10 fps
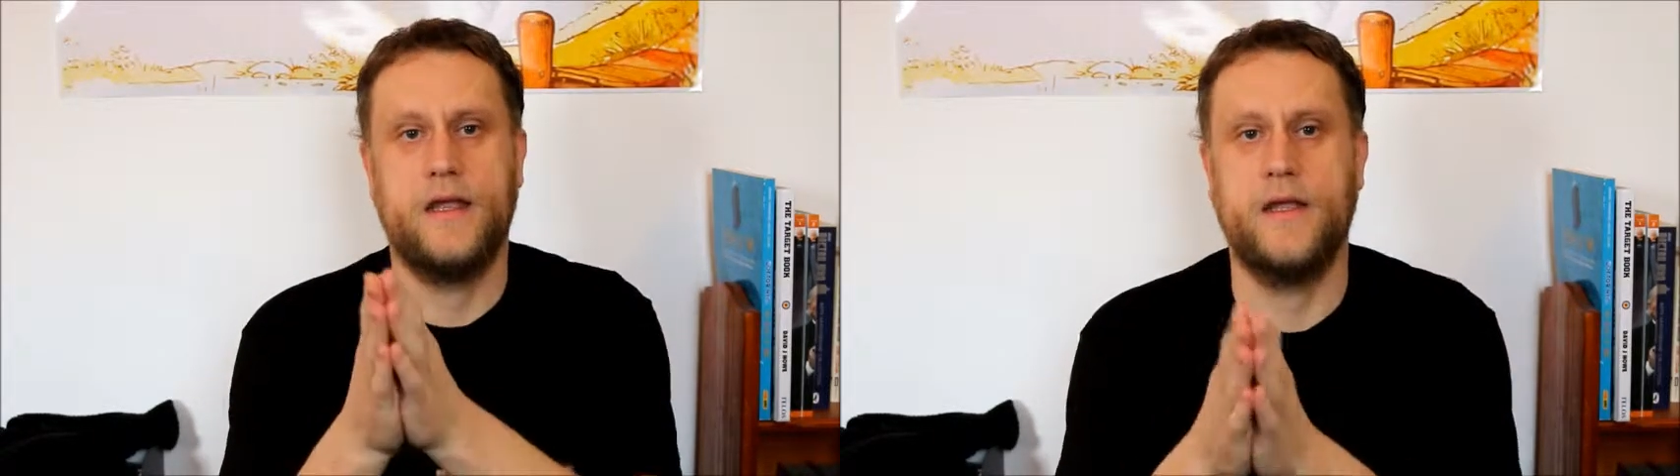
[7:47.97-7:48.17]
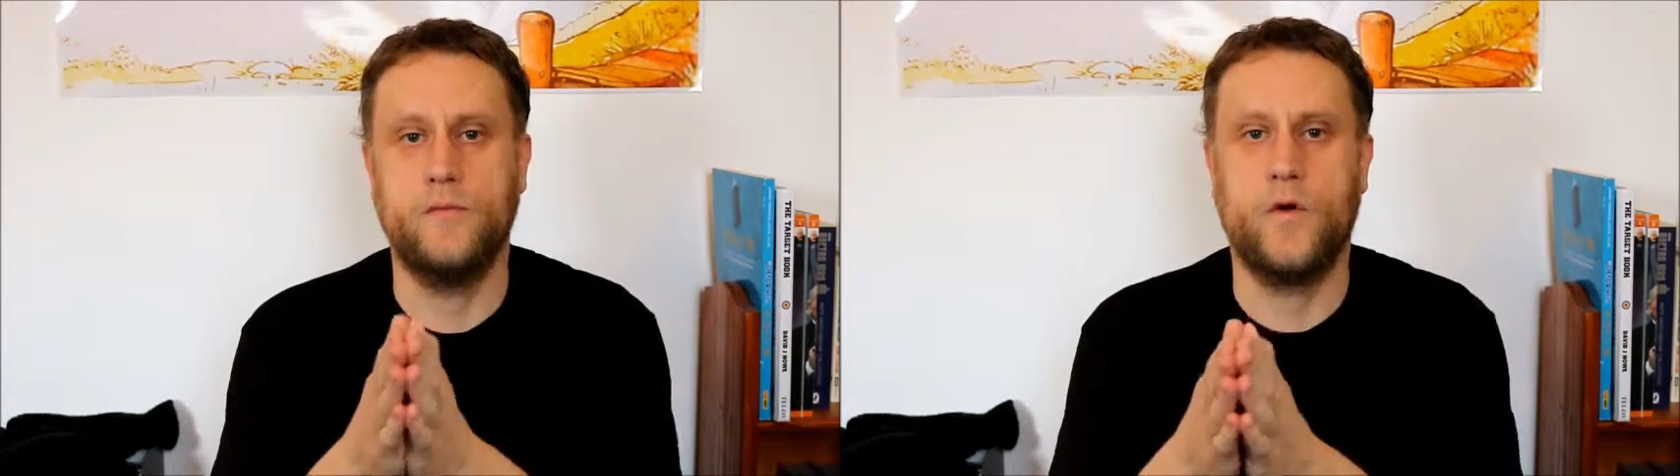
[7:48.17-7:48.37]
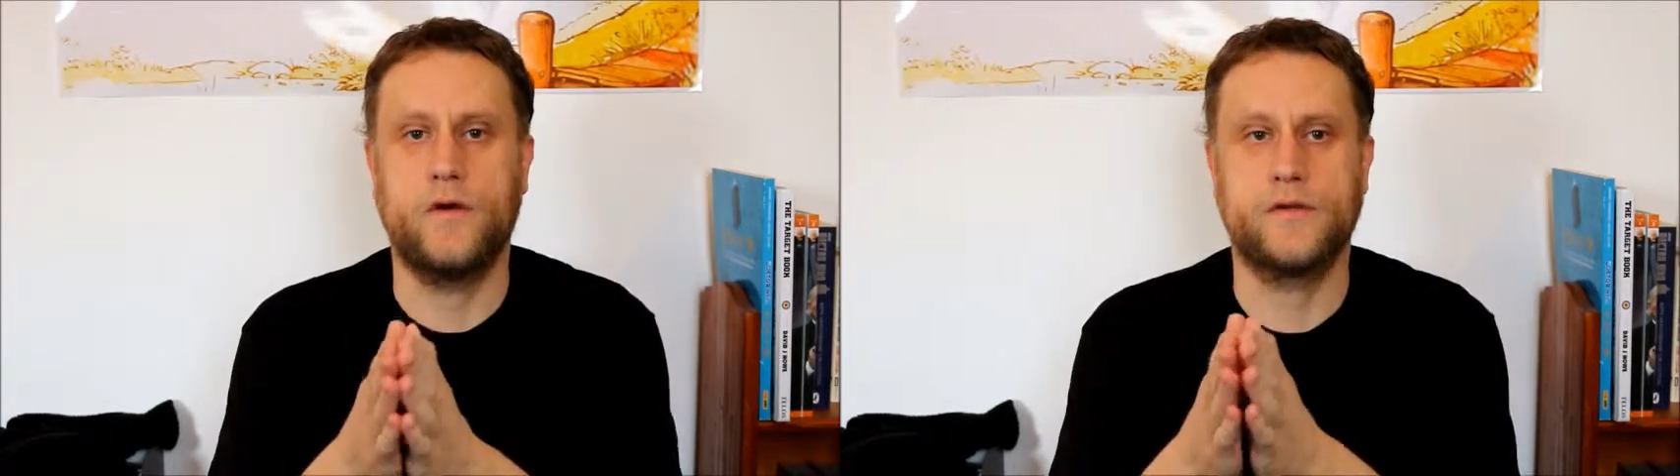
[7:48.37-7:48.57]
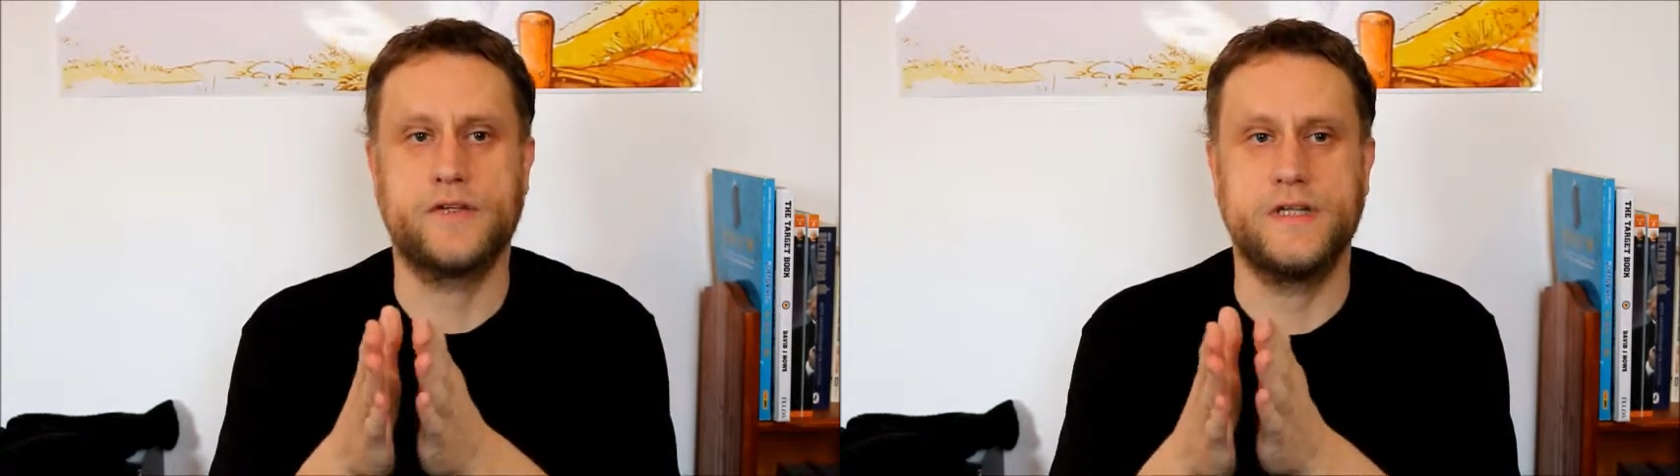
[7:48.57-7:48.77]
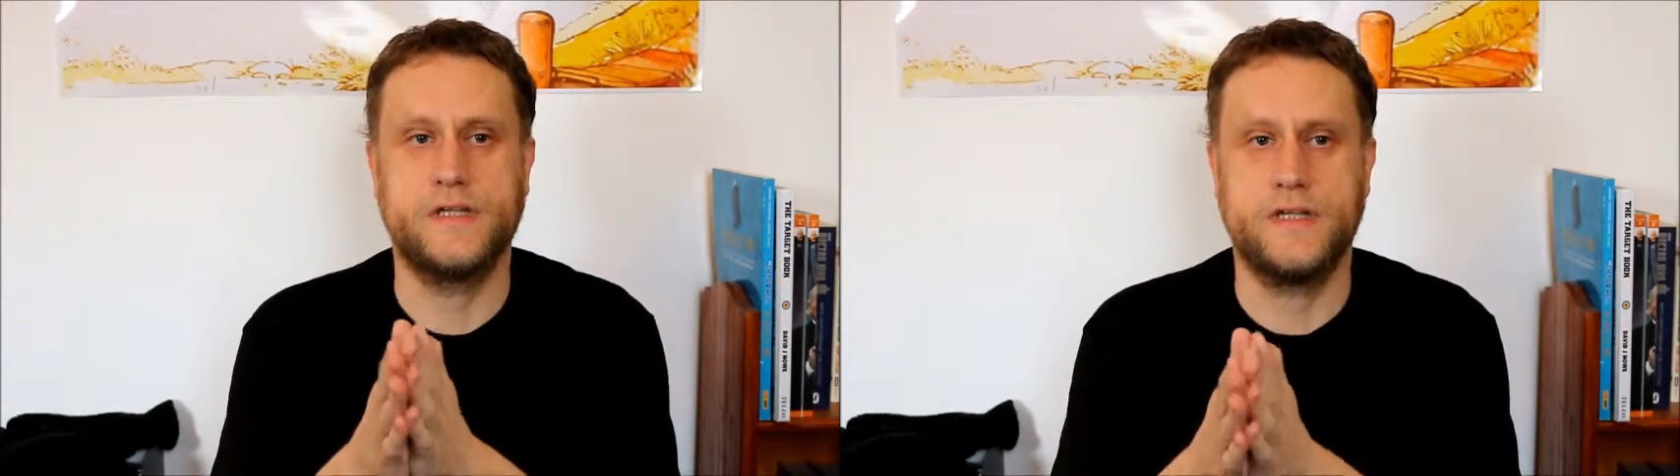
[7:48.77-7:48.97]
in what
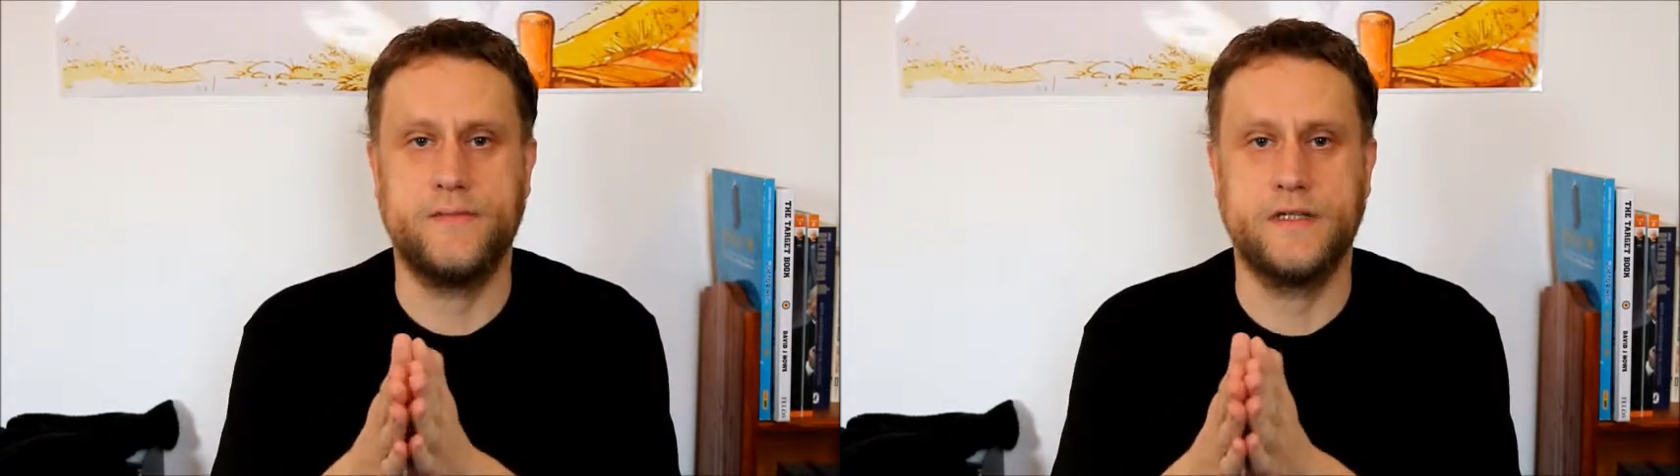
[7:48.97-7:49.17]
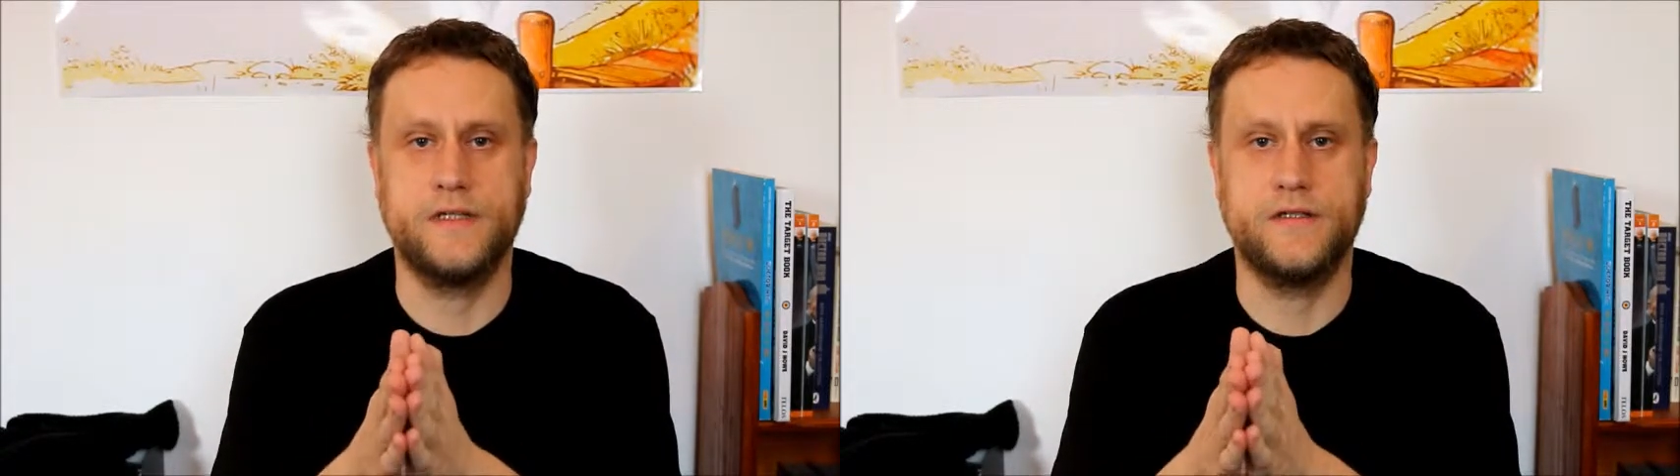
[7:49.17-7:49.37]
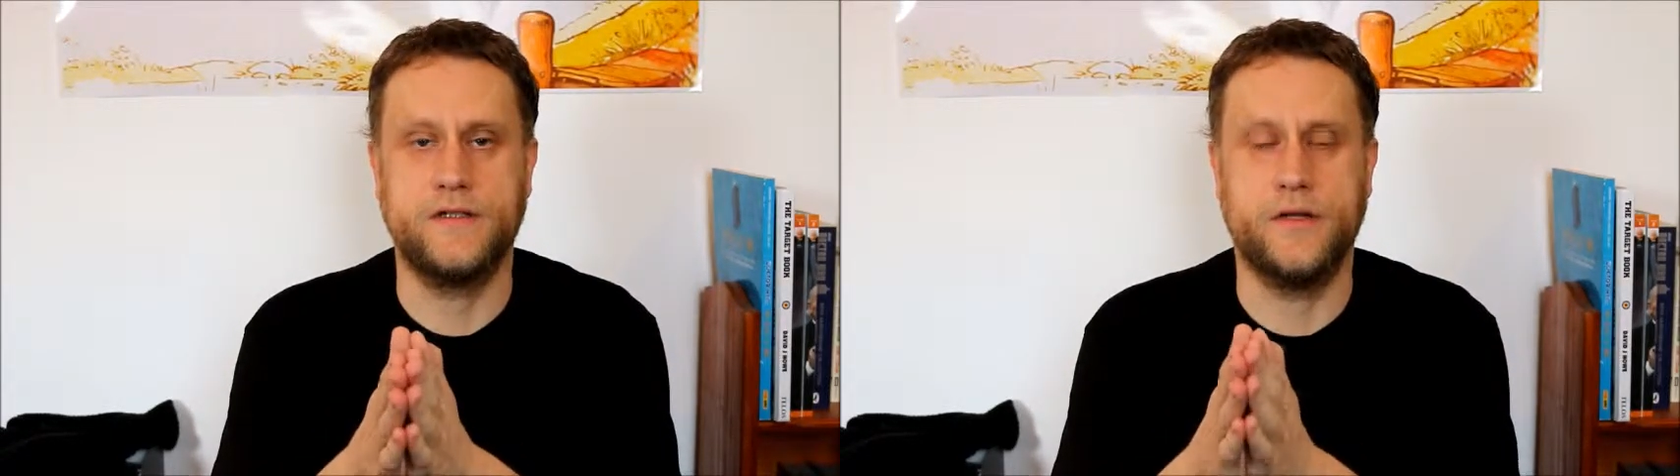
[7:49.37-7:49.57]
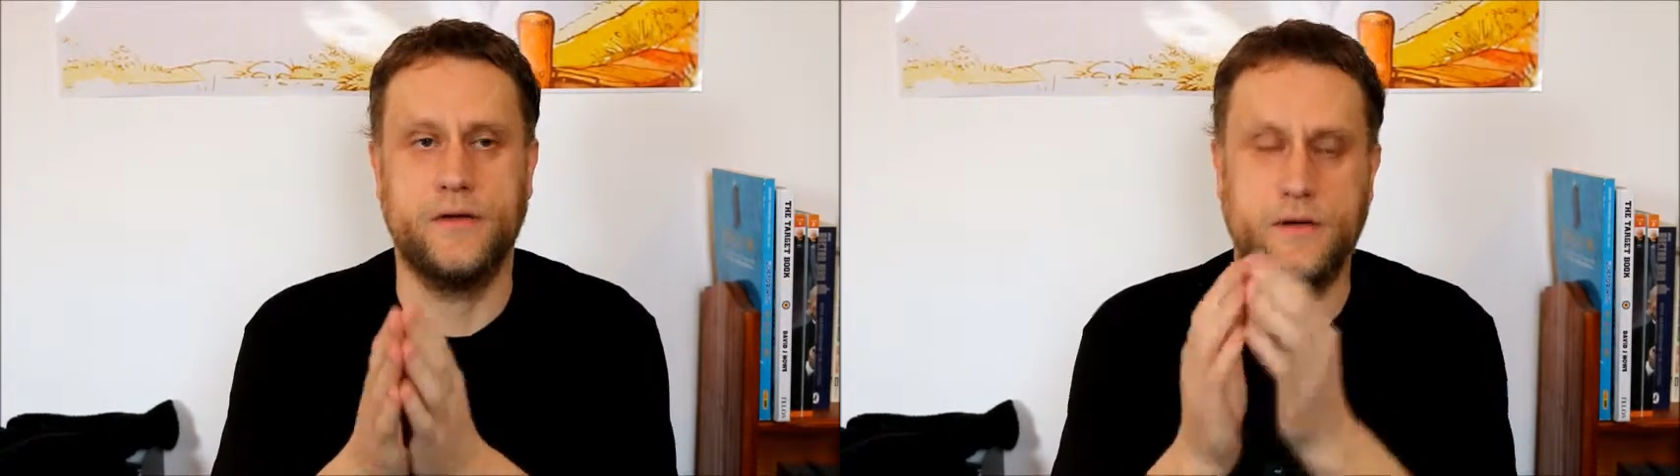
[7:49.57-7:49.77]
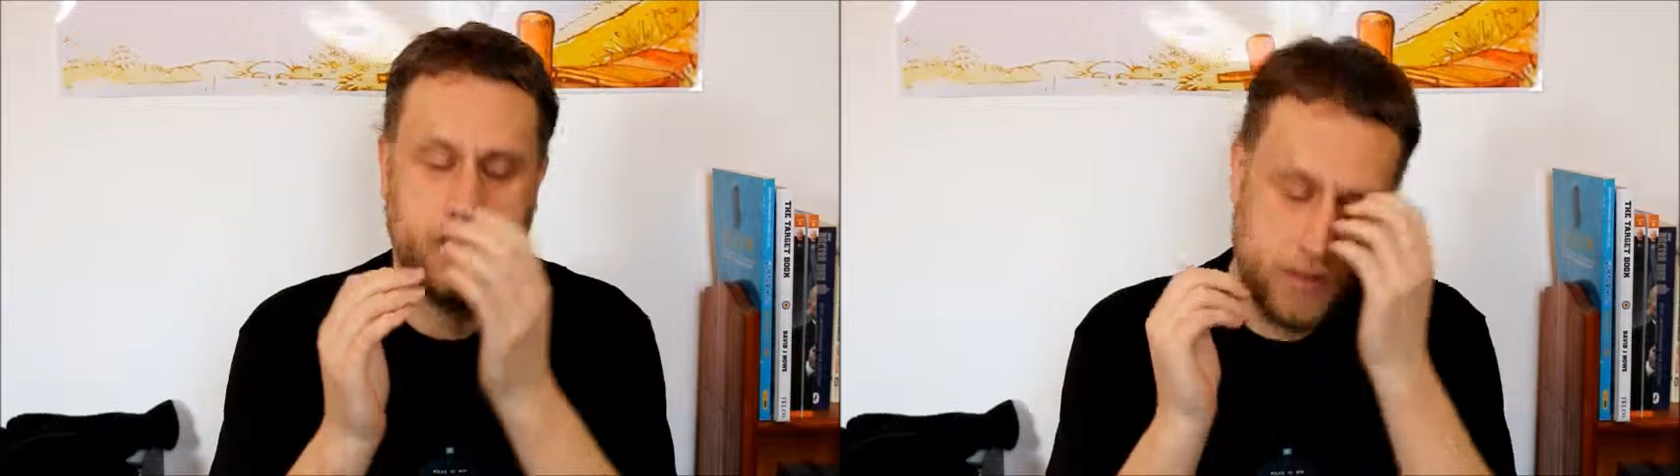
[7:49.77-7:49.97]
she's attempting to
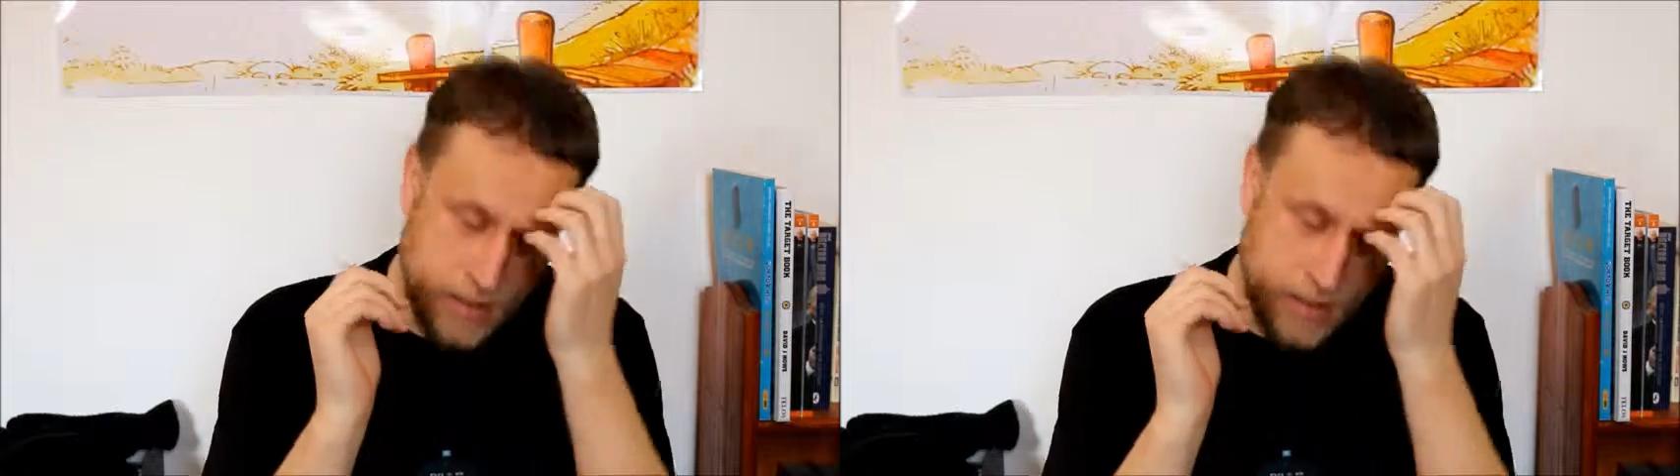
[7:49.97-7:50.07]
do.